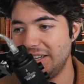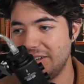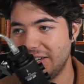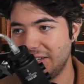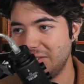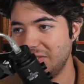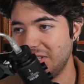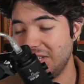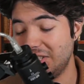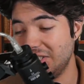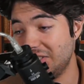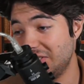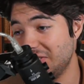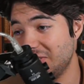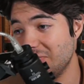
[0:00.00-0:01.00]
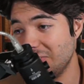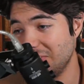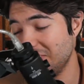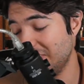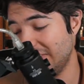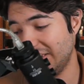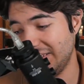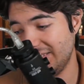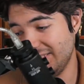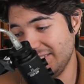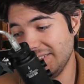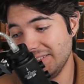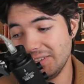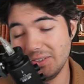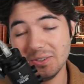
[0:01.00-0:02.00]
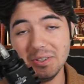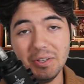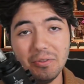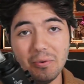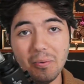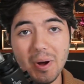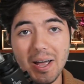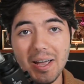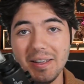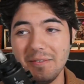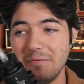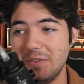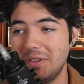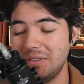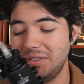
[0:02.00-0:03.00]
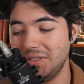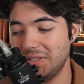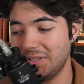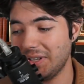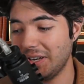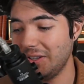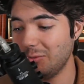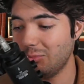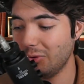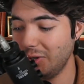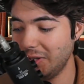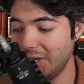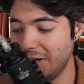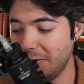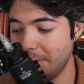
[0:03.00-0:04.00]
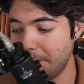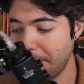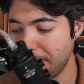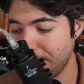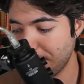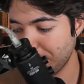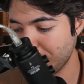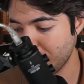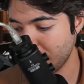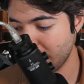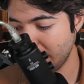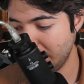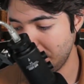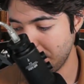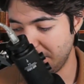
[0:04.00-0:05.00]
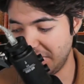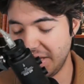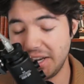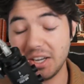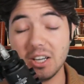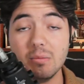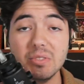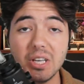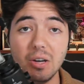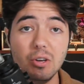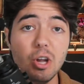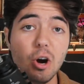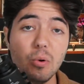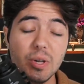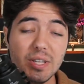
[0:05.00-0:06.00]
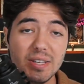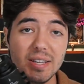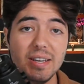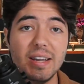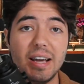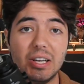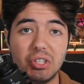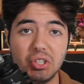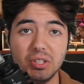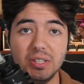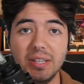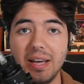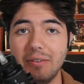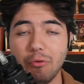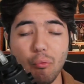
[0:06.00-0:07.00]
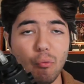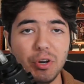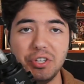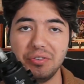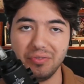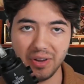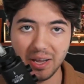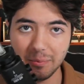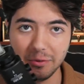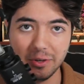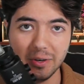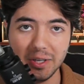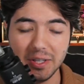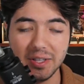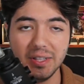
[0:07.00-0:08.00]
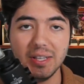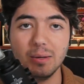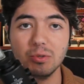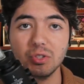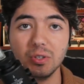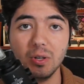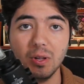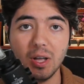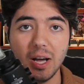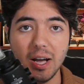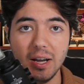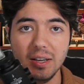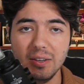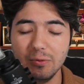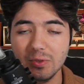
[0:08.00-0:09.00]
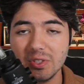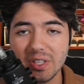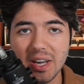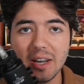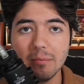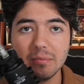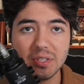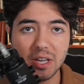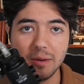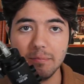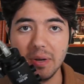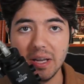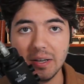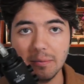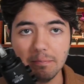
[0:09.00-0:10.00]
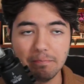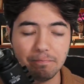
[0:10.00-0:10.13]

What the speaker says: accusations, just more of like, it doesn't look good either way, is kind of the point there. But then it comes out, no, he didn't actually have a rich family or anything. That was all a lie. It was Sam. Sam paid him.